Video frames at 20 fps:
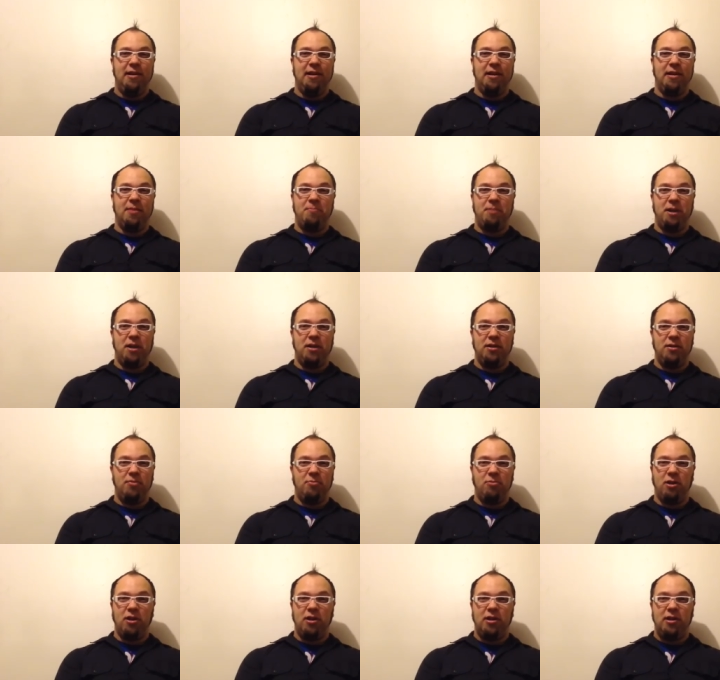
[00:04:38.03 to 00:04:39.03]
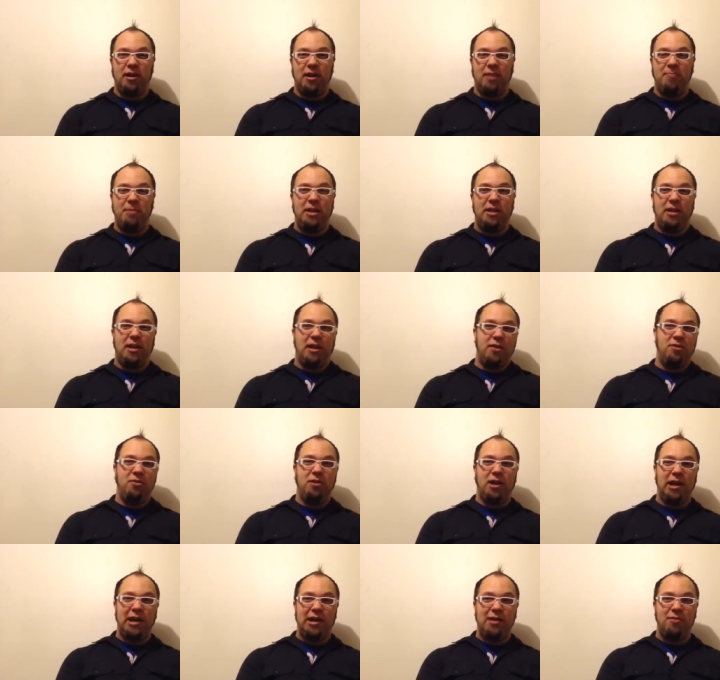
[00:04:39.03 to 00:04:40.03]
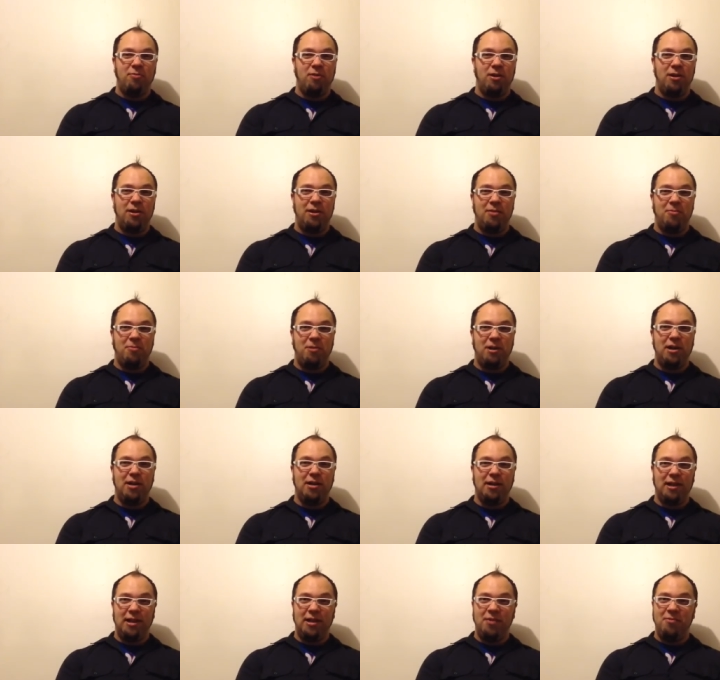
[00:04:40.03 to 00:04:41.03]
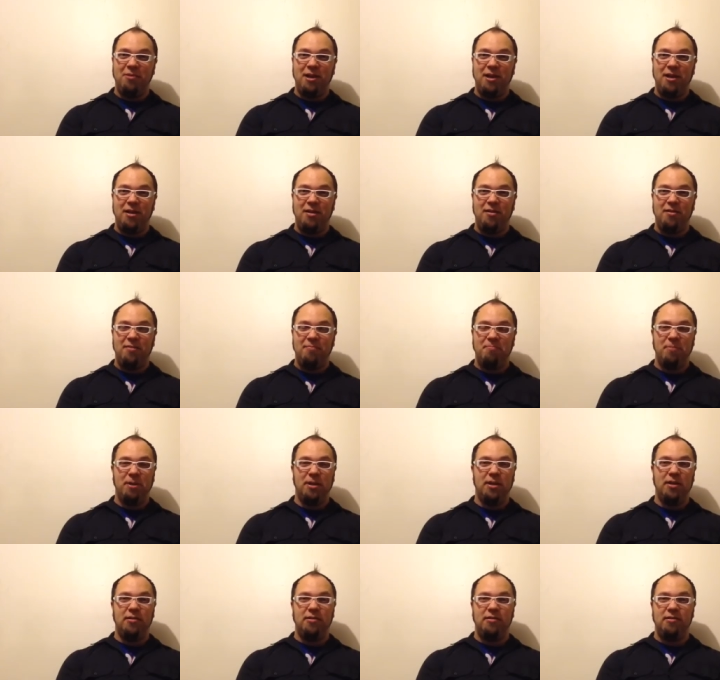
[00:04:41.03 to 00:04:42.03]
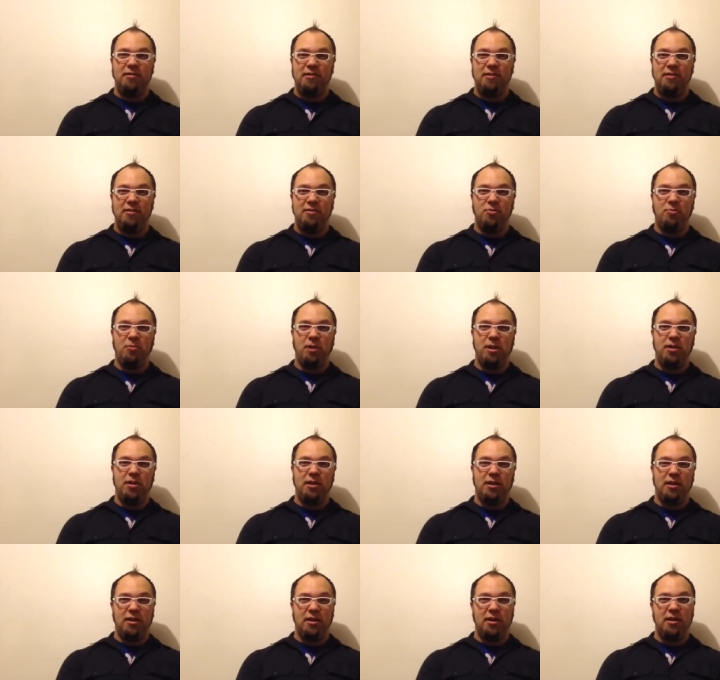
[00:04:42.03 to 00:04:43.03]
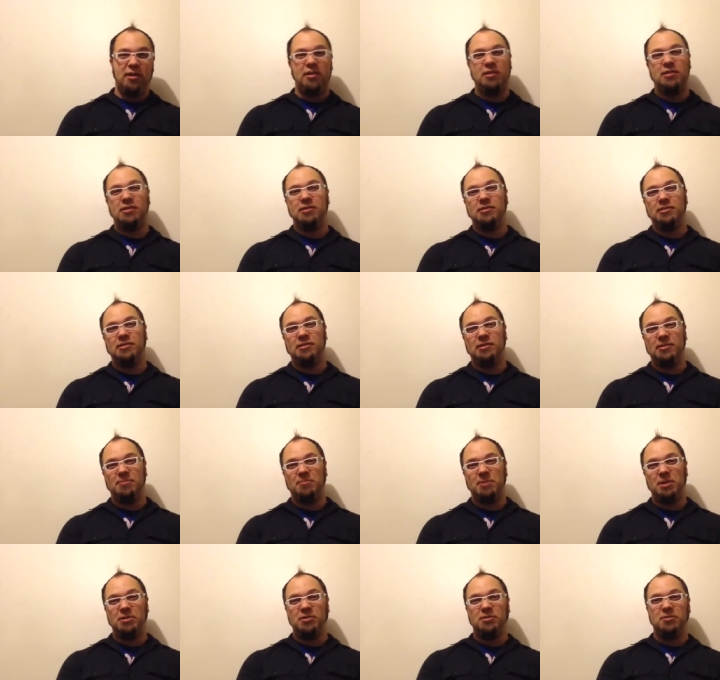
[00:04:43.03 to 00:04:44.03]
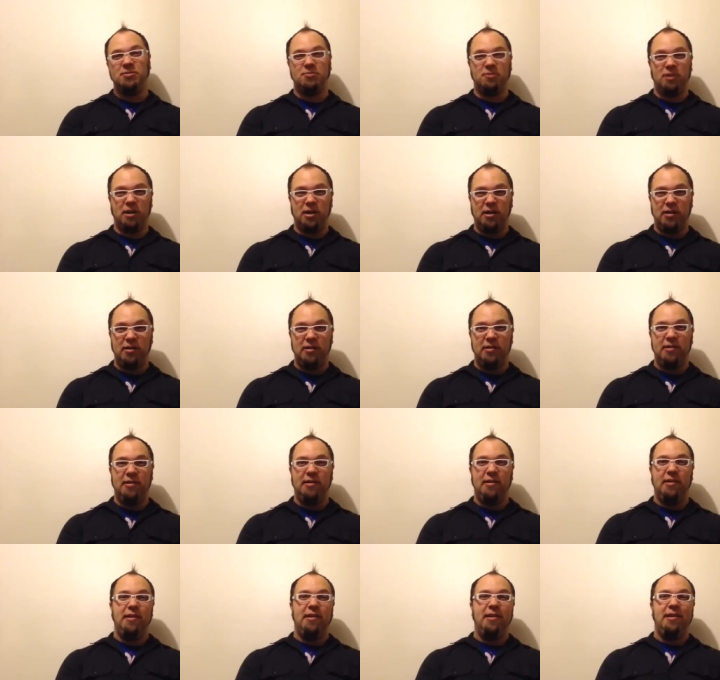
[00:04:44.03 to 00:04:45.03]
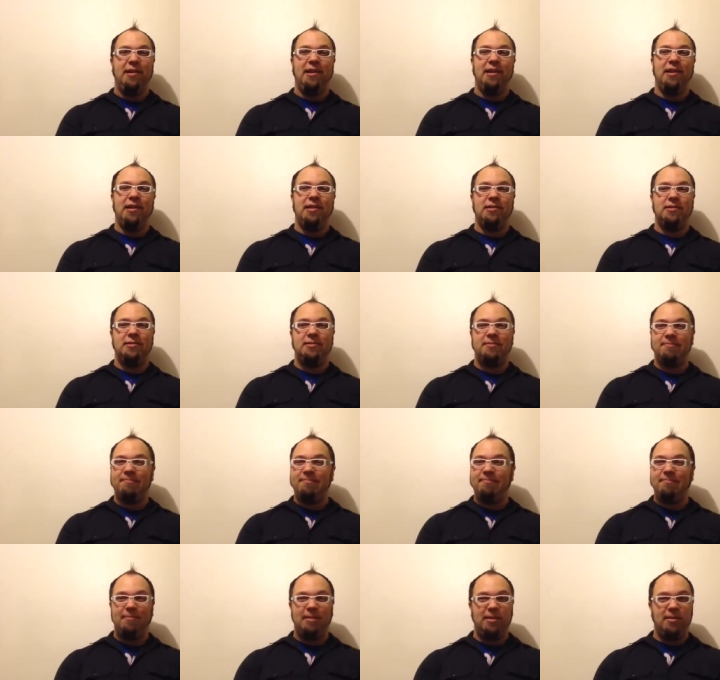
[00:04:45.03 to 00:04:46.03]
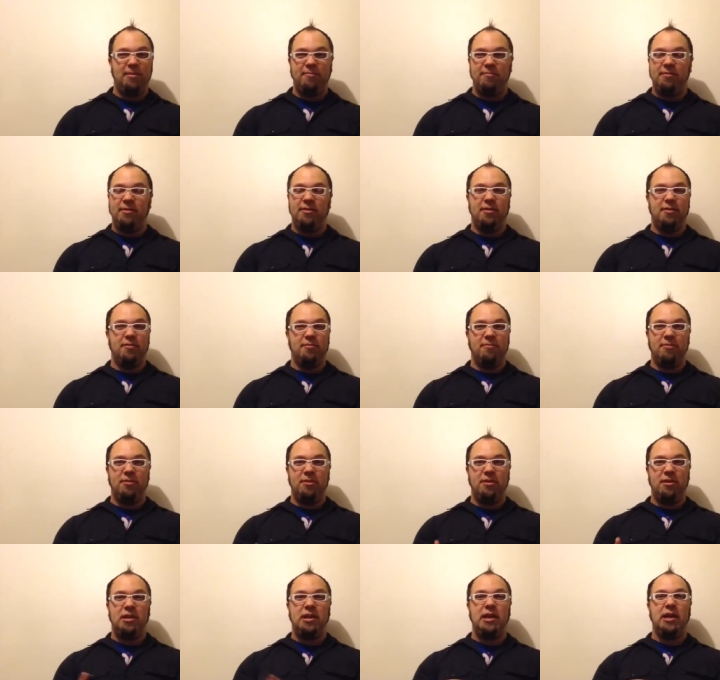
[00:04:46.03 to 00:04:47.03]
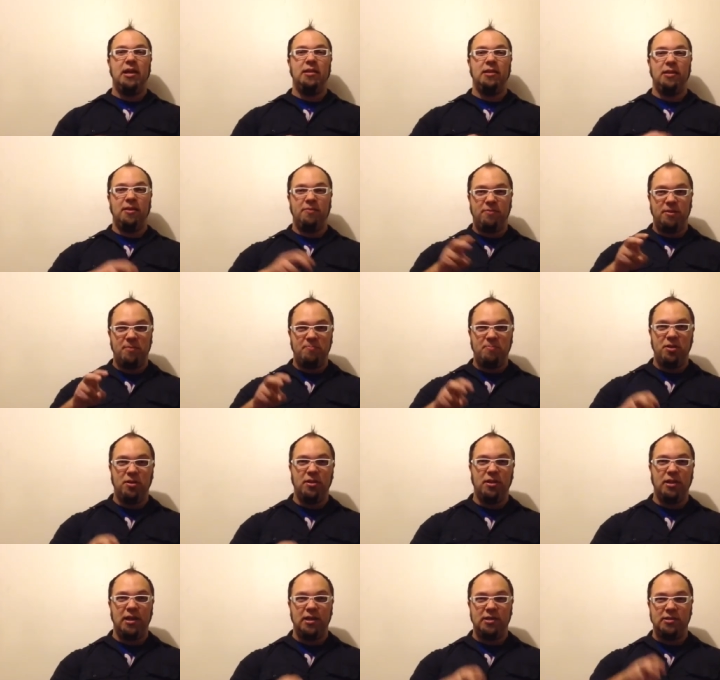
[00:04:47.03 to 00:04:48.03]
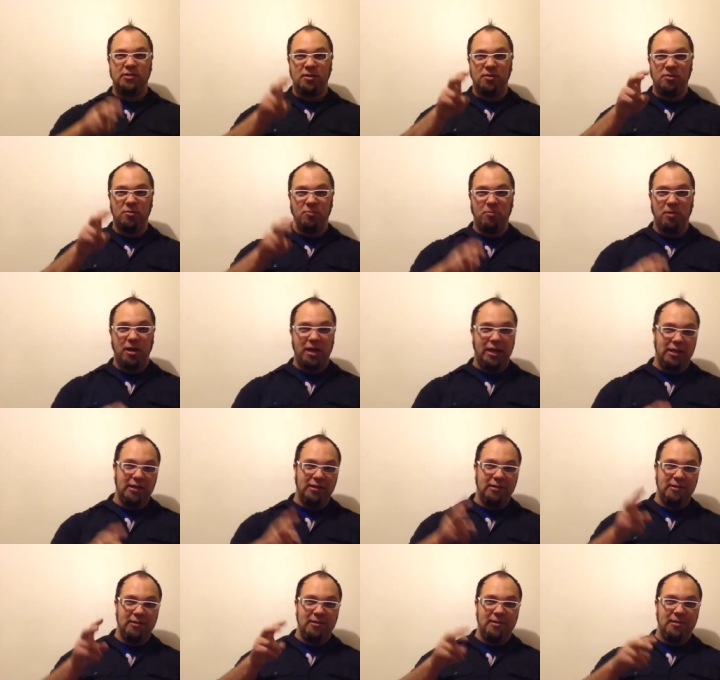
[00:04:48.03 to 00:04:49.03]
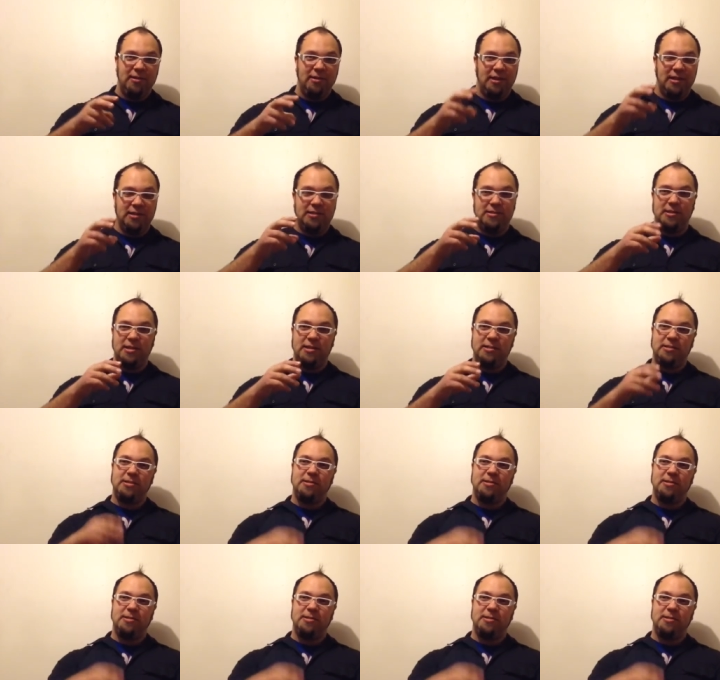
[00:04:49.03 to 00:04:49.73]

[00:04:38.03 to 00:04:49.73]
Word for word: I could barely run. I mean, I knew I hadn't run in a while anyway, but the way that Huntington's disease patients run is, you can't lift up your legs all the way. It's